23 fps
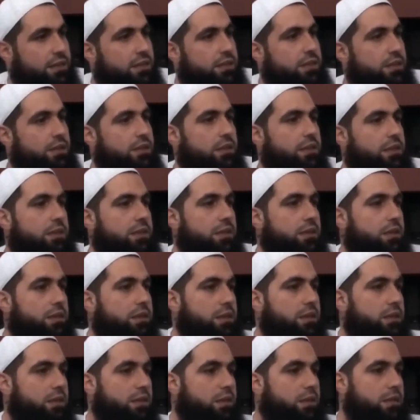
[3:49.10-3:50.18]

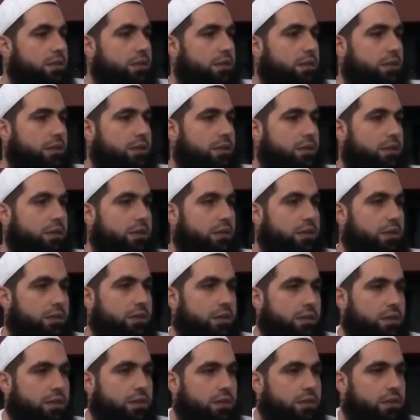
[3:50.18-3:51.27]

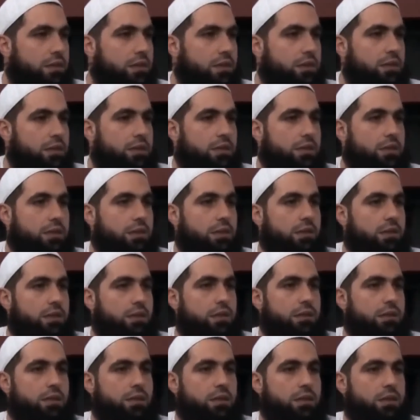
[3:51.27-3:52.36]
Nothing is said.